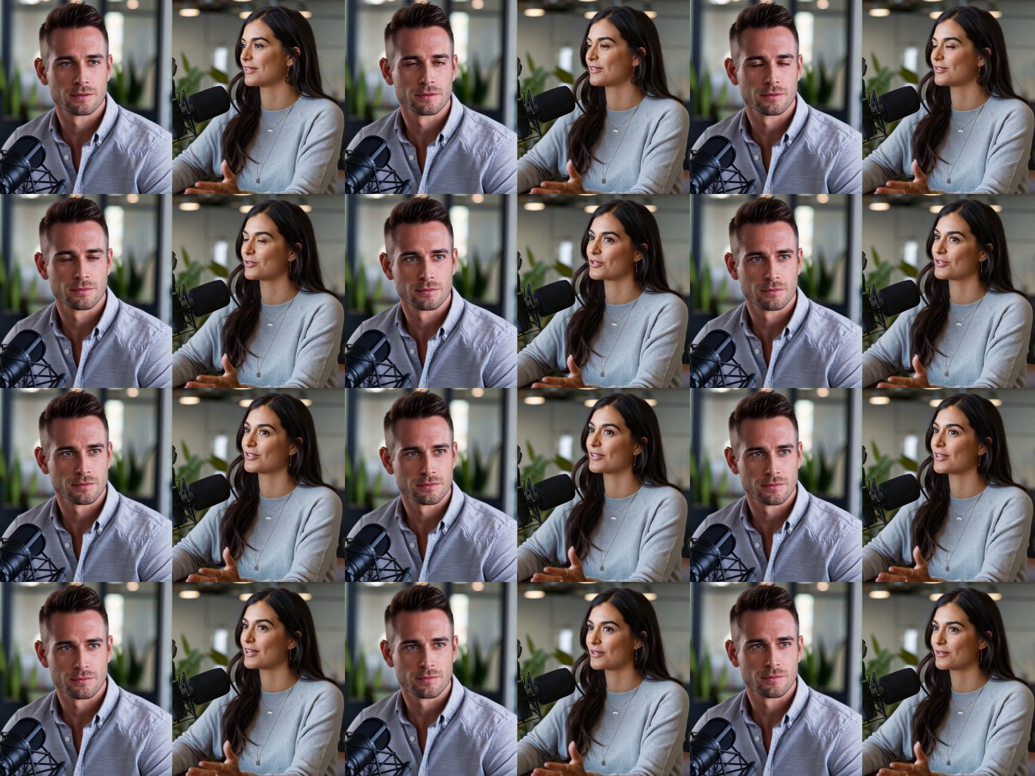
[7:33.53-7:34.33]

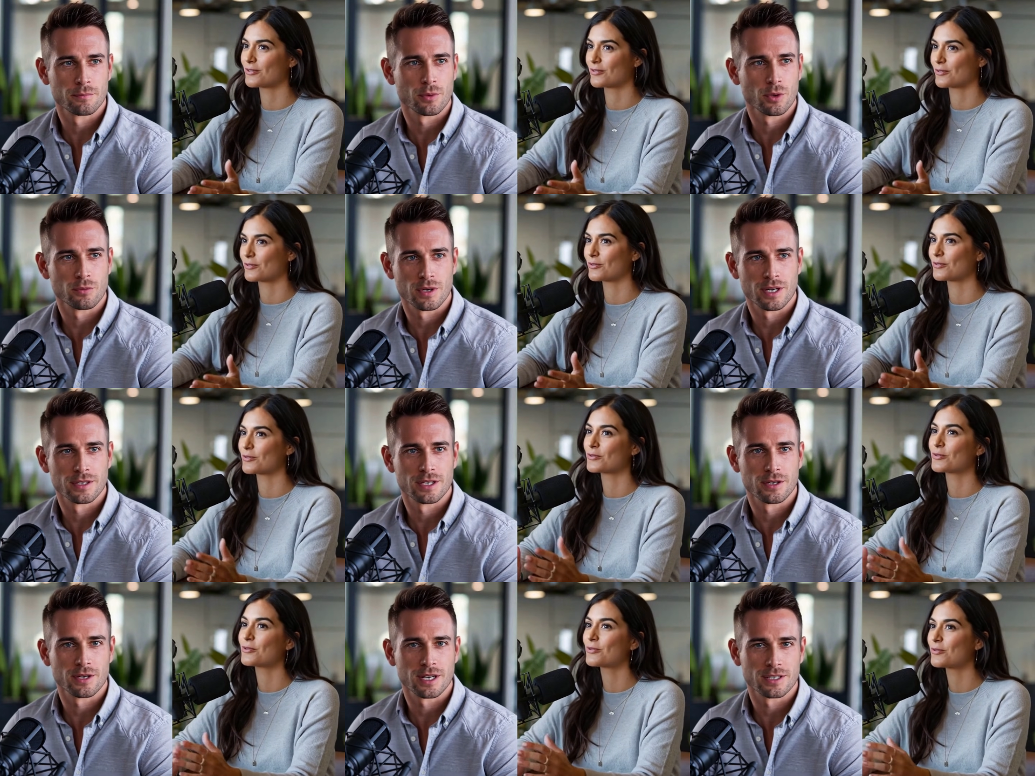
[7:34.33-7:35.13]
Speaker 1: Interesting.
Speaker 2: Bovine
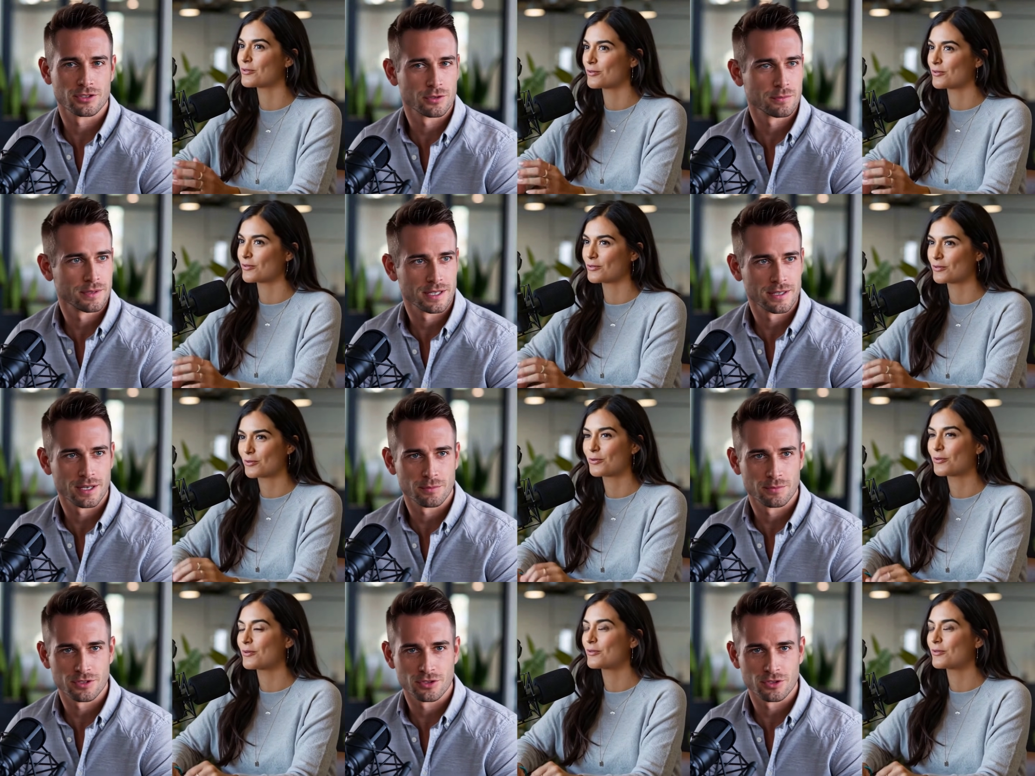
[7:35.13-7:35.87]
colostrum can help